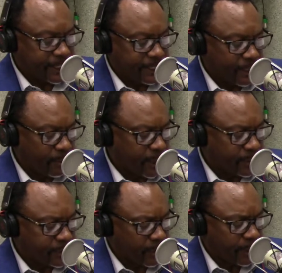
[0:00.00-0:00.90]
and then we
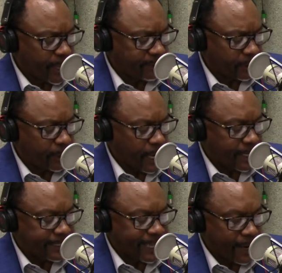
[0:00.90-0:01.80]
have a
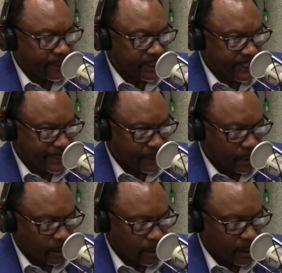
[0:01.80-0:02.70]

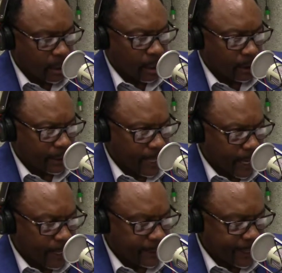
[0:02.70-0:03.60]
non-guaranteed. A
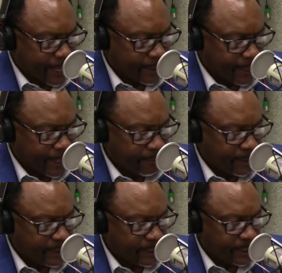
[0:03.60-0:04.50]

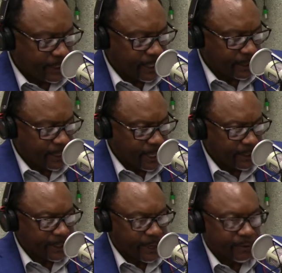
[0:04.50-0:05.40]
non-guaranteed. Now, a
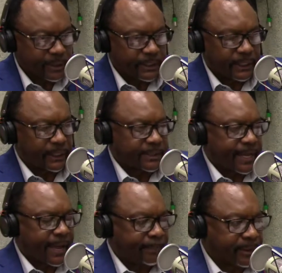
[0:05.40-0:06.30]
non-guaranteed is a
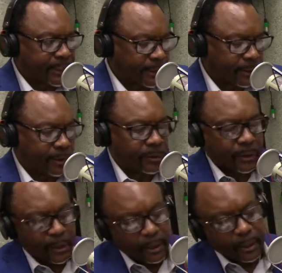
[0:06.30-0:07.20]
hypothetical.
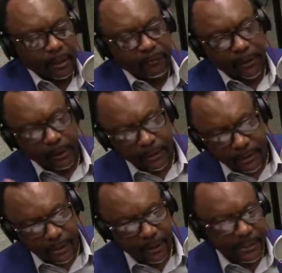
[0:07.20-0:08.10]
If all the
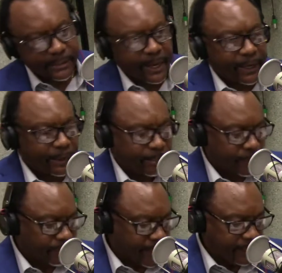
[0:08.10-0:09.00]
stars line up
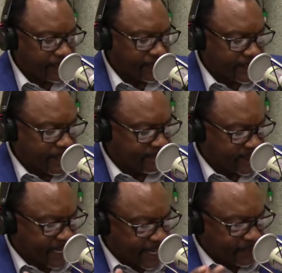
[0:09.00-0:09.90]
correctly, this is how
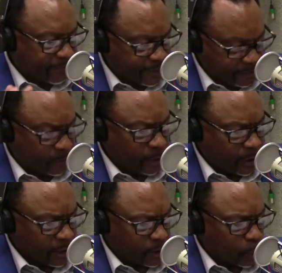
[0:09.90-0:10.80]
much cash value
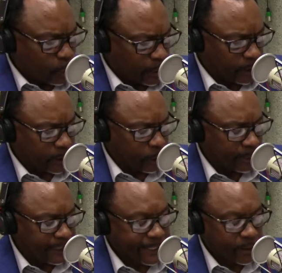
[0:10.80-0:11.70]
you will
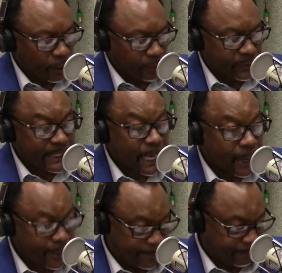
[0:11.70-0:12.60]
accumulate over
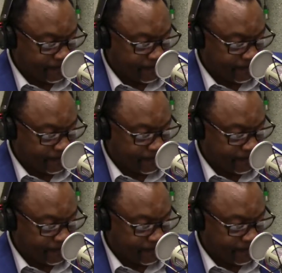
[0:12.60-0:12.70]
time.